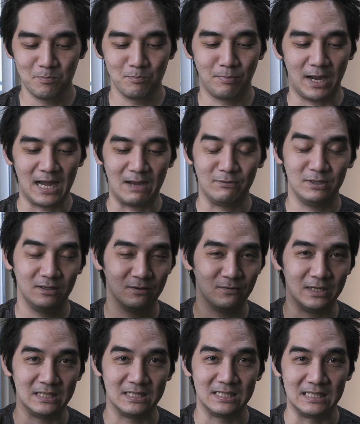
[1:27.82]
by having a
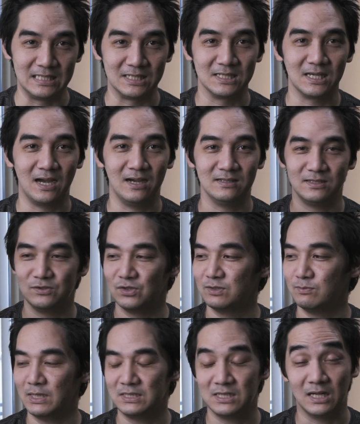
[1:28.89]
device this size, it
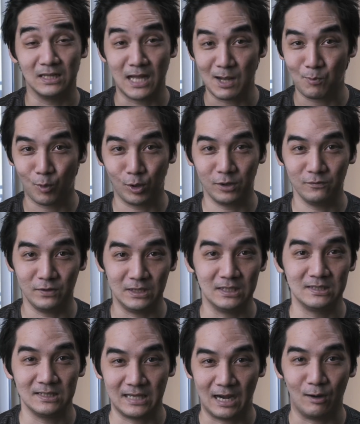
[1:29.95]
just makes it a lot more
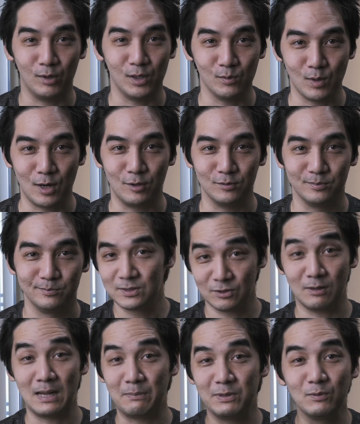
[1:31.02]
convenient to carry around. So
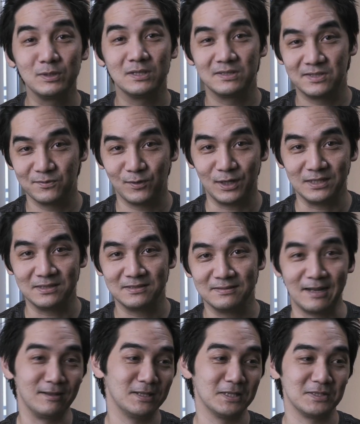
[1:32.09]
I'm happy with this device.
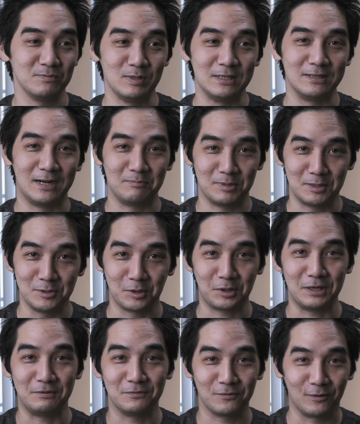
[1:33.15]
Now, that doesn't mean that I'm not
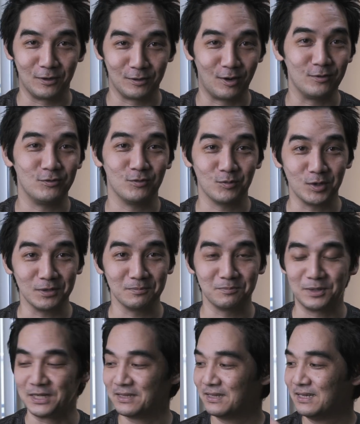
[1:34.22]
looking for a larger one,
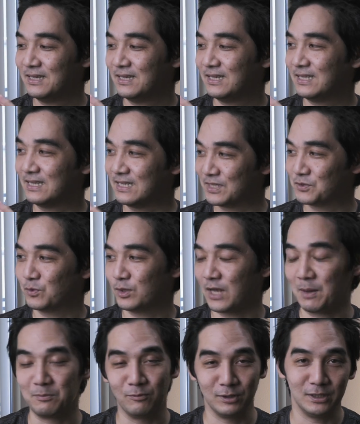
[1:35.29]
but this one,
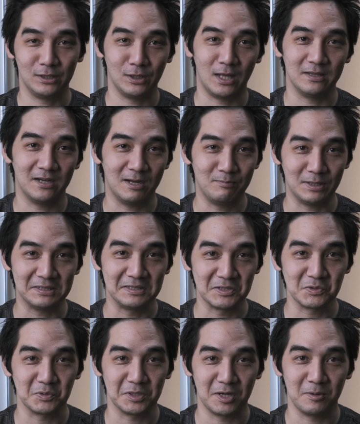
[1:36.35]
I'm really glad that I picked
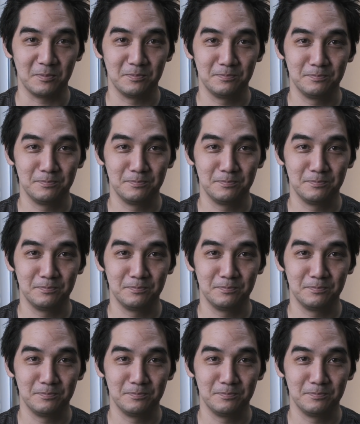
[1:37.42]
this one up.